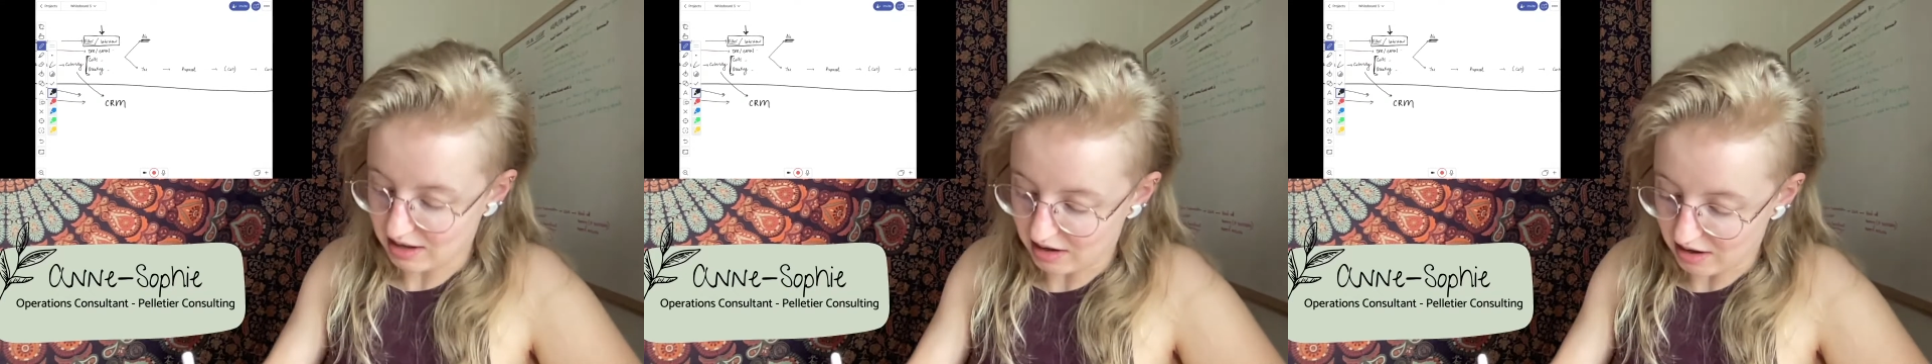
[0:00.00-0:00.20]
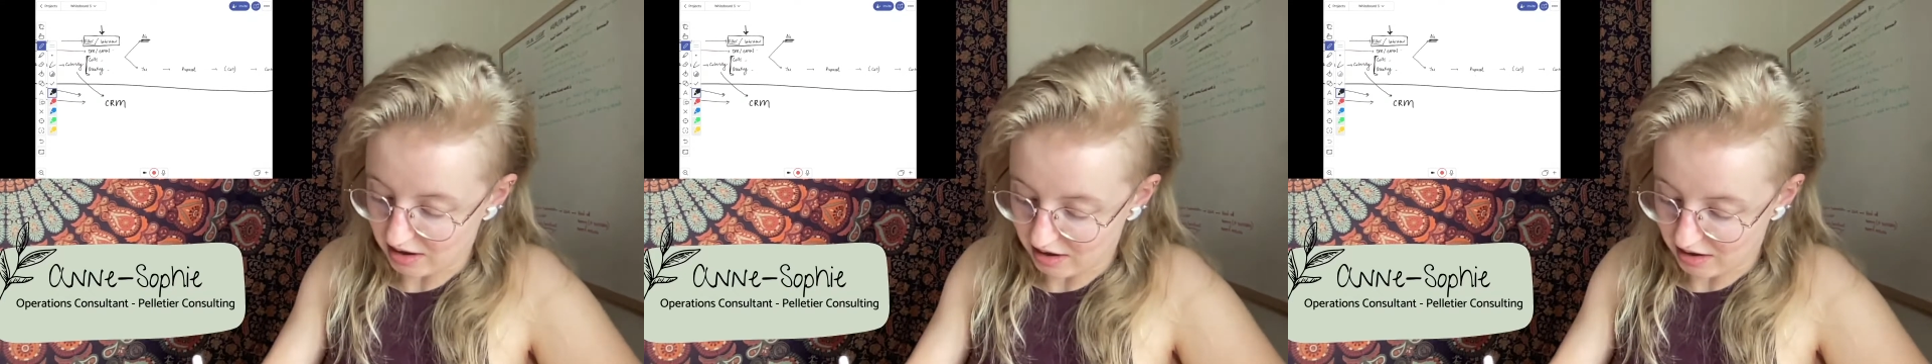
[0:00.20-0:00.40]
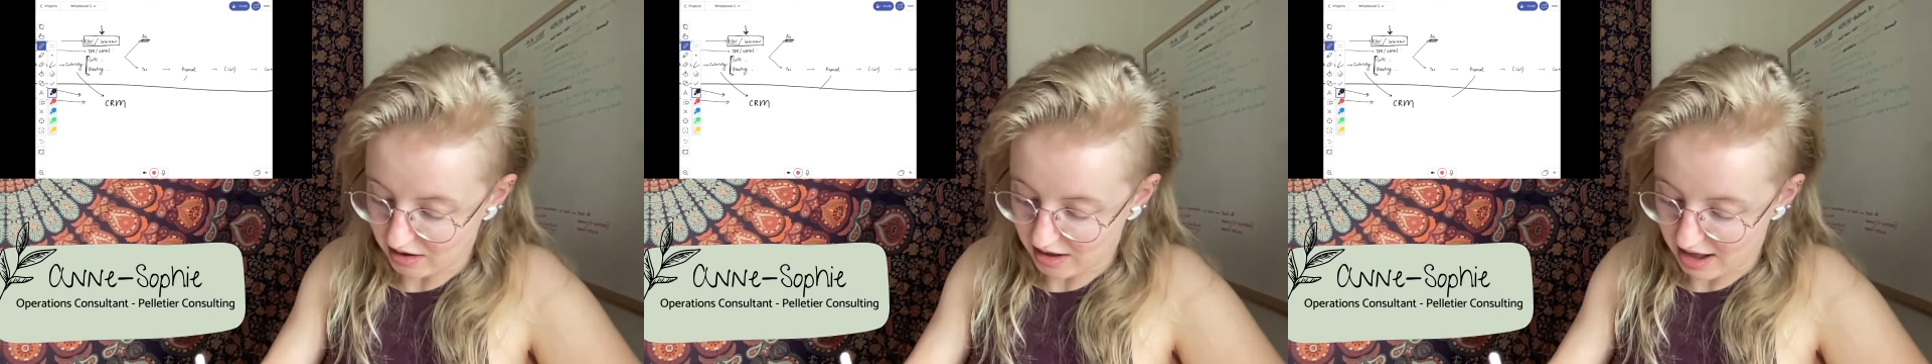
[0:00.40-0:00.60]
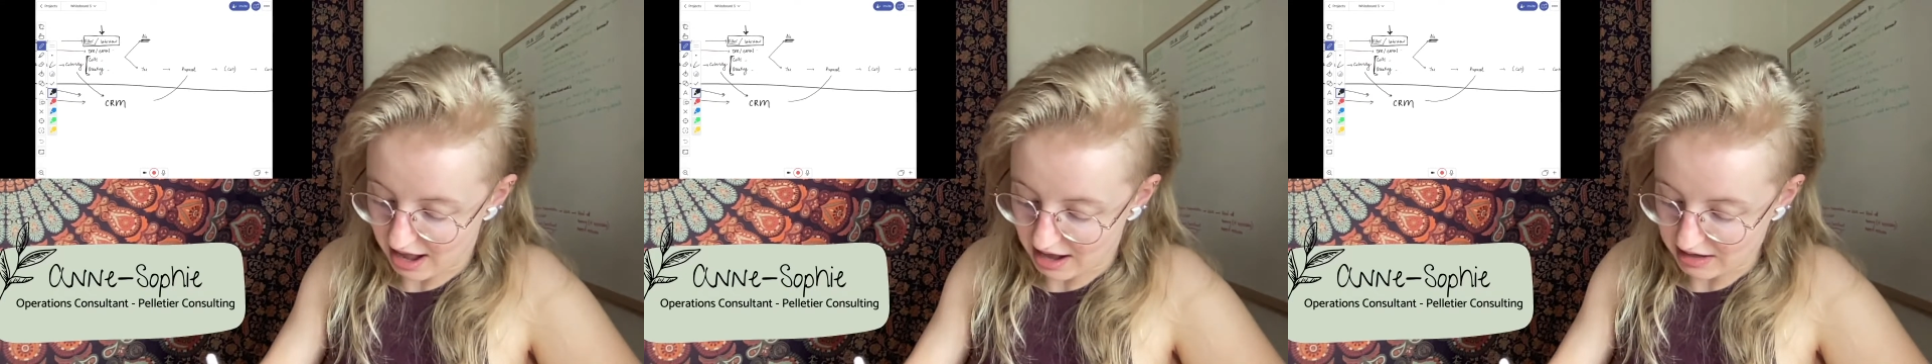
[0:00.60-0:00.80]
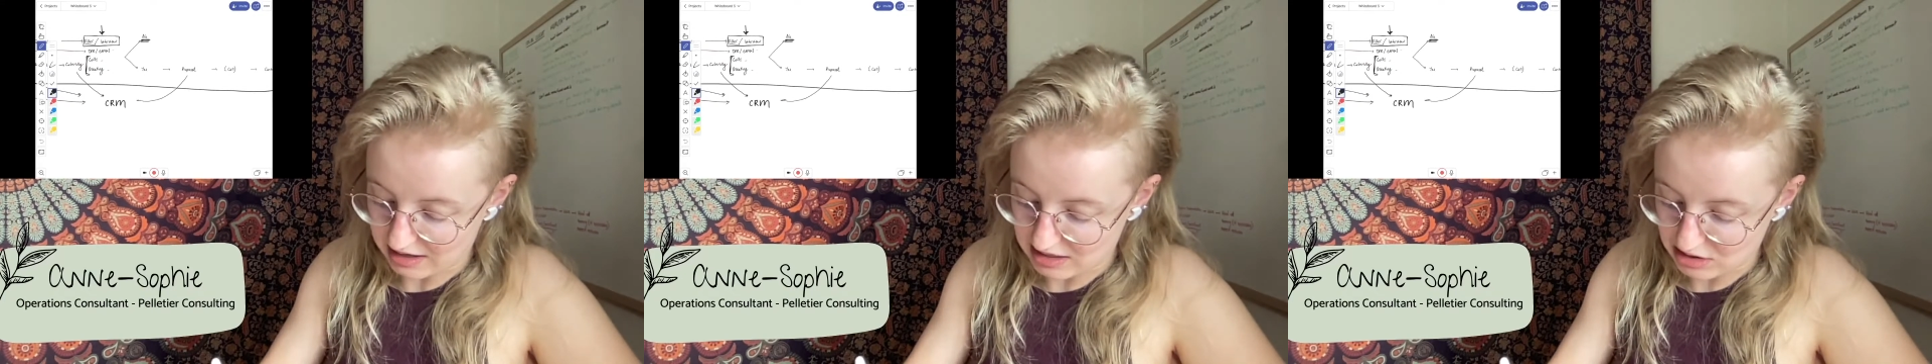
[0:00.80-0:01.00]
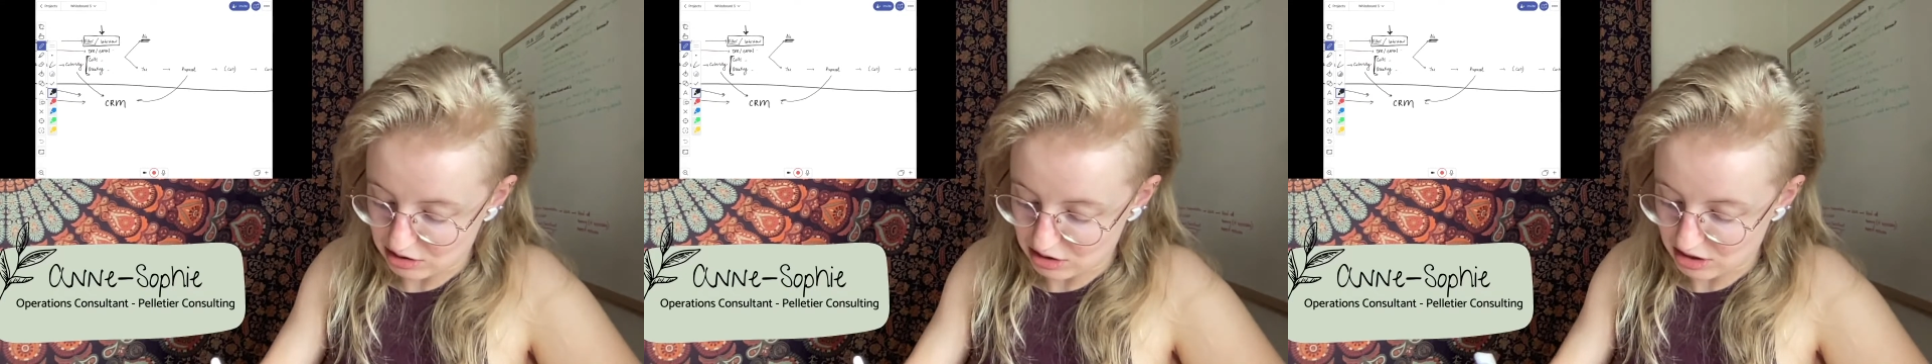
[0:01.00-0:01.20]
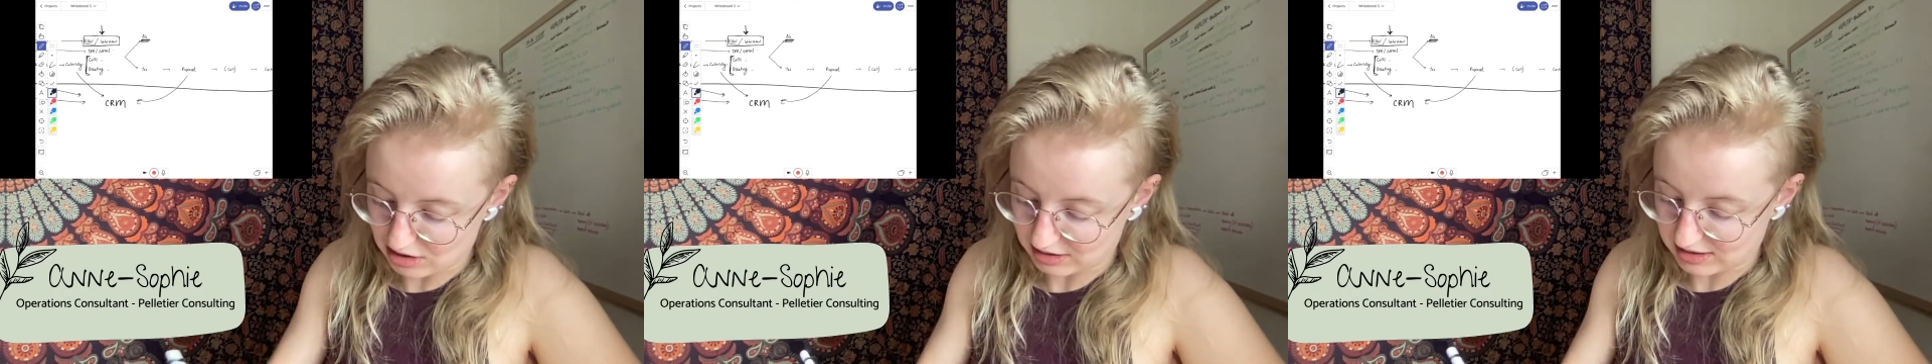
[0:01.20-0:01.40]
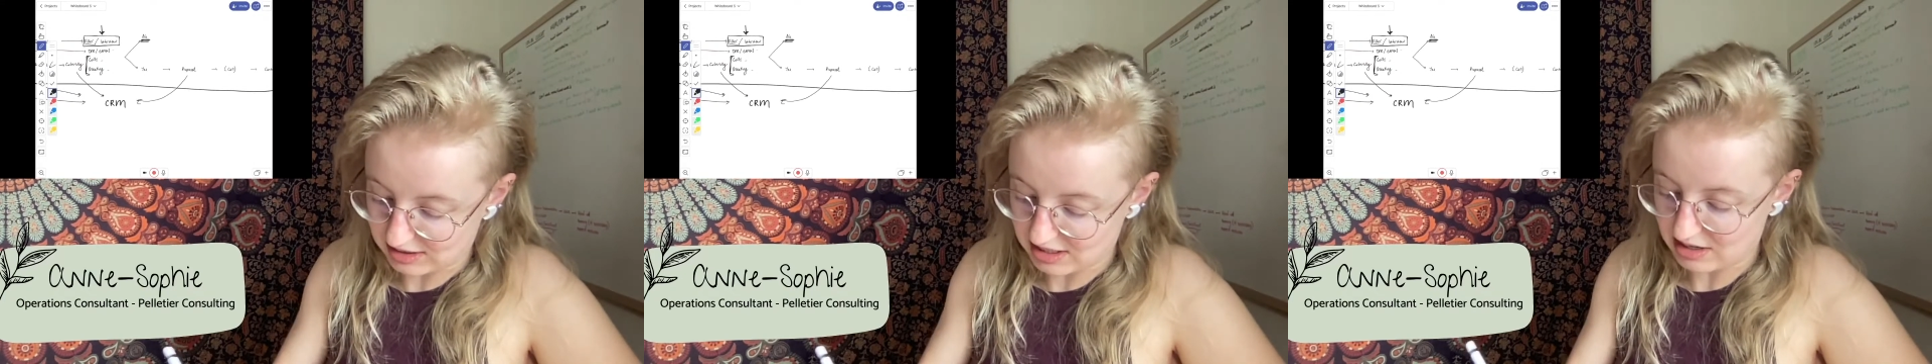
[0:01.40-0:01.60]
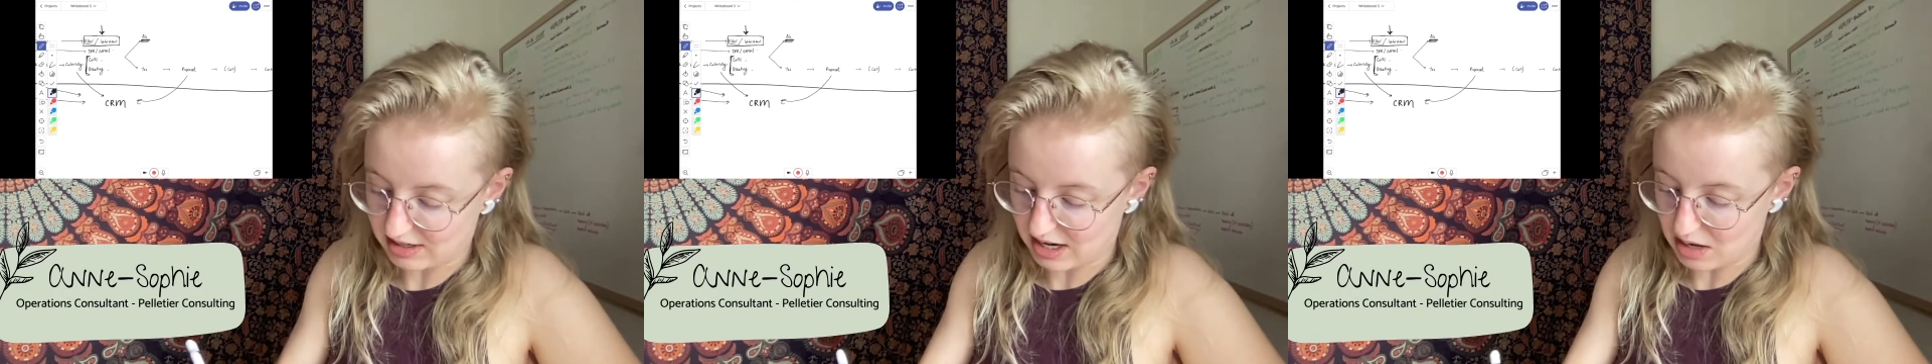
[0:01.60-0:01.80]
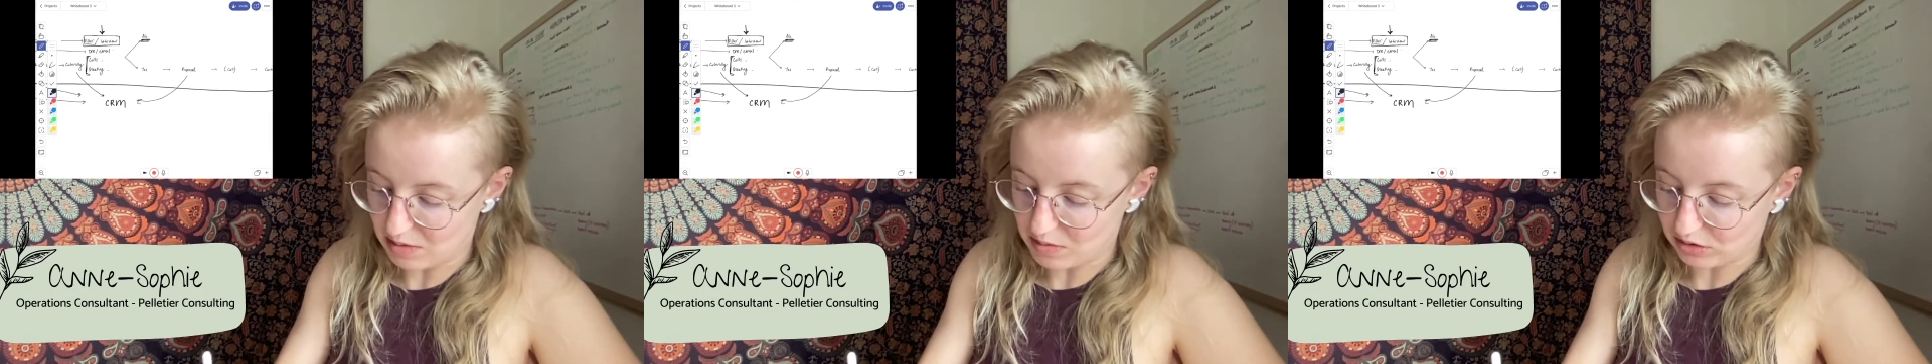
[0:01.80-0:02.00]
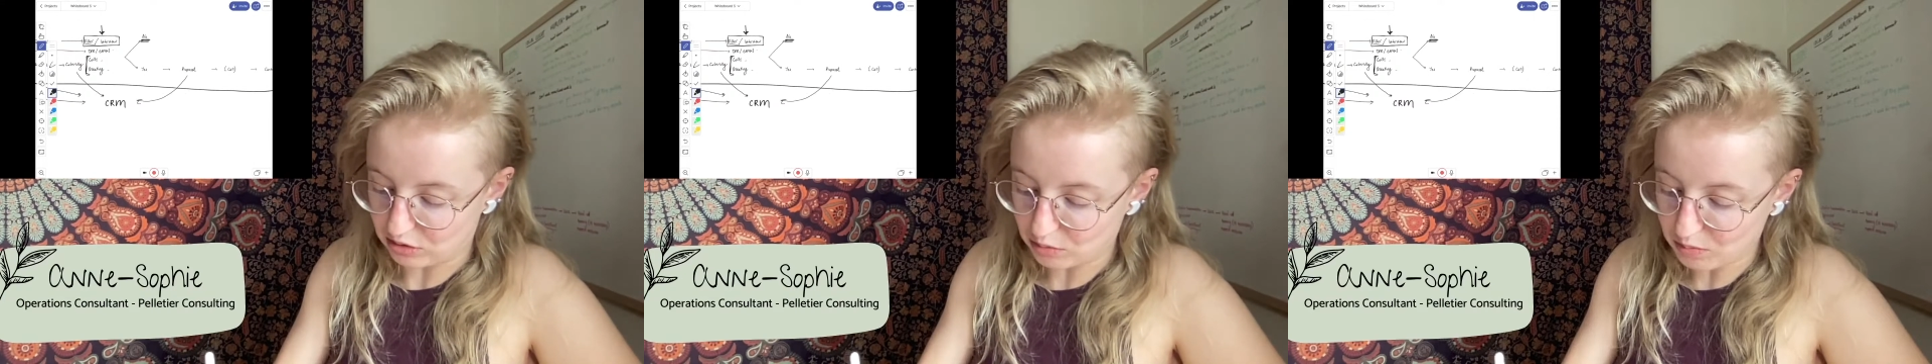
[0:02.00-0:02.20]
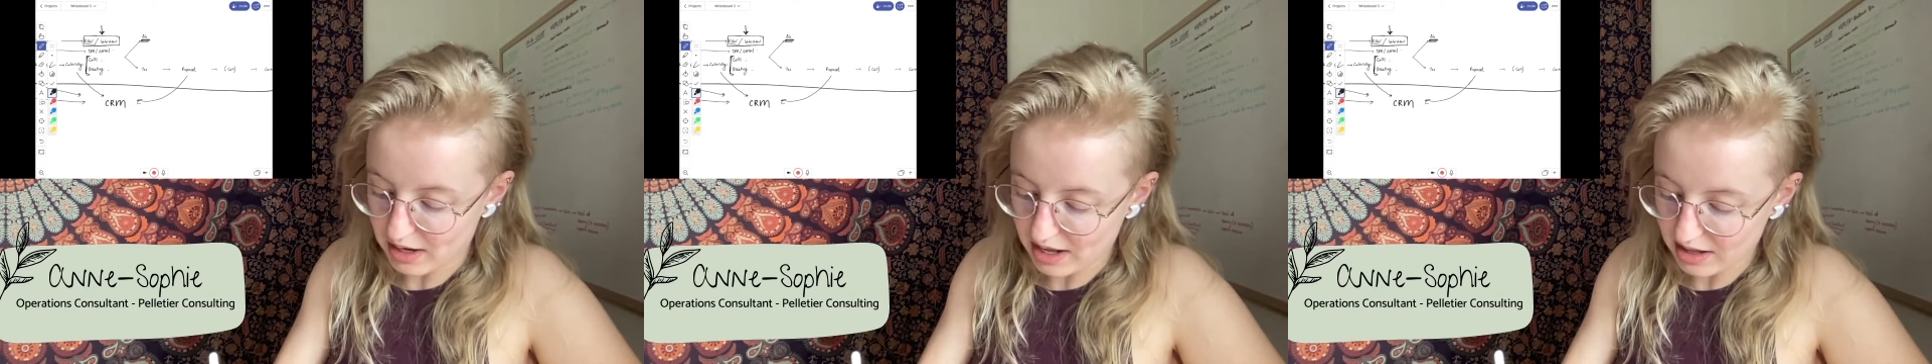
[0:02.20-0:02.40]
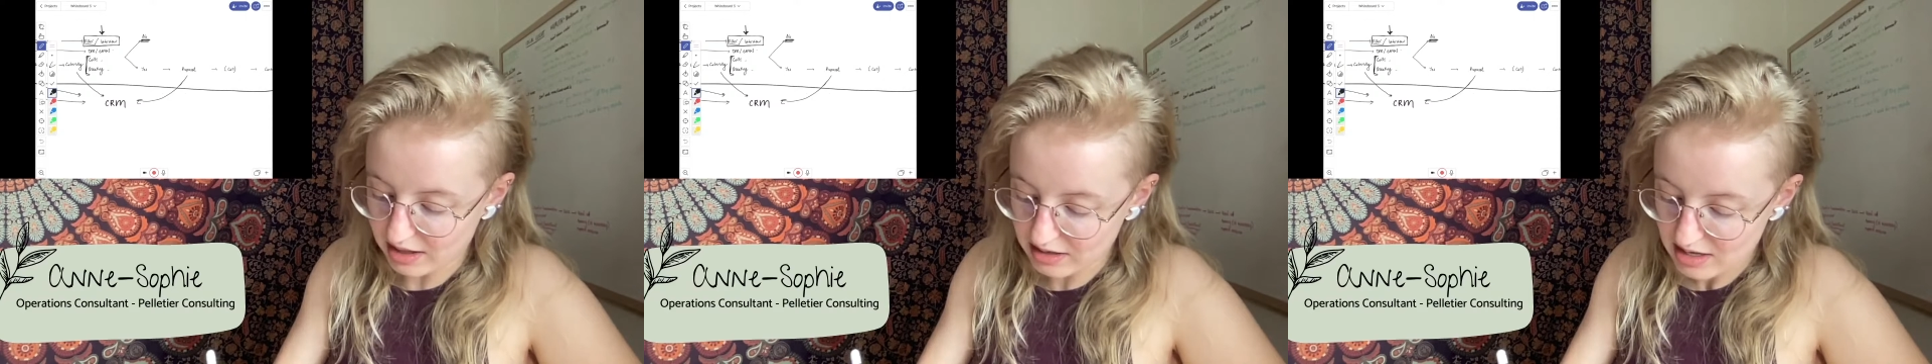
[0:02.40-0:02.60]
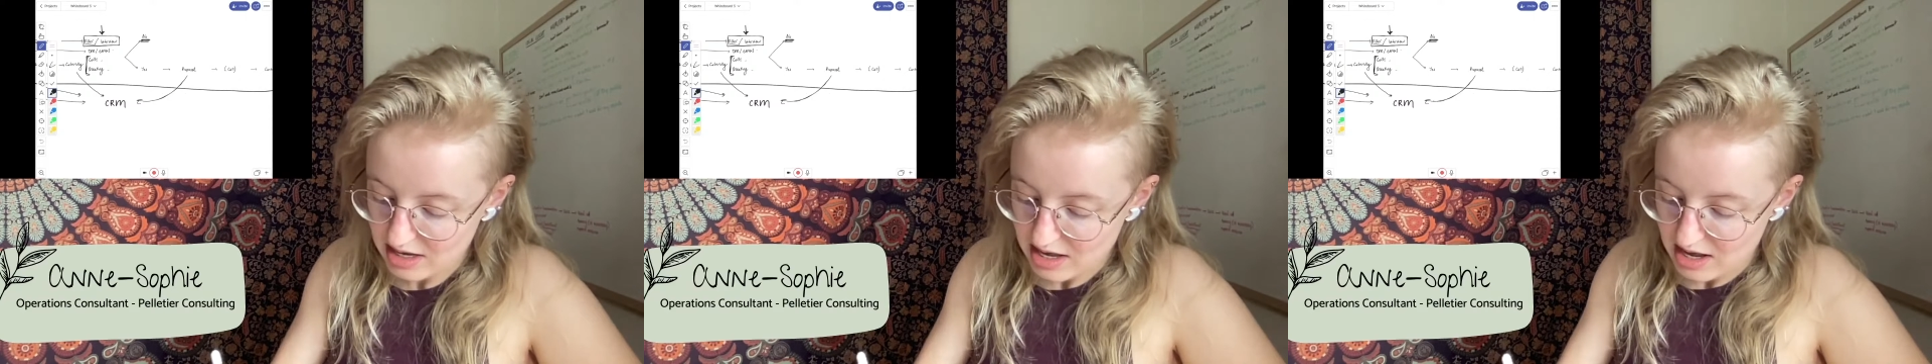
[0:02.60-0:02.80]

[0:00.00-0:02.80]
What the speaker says: added to your CRM as well,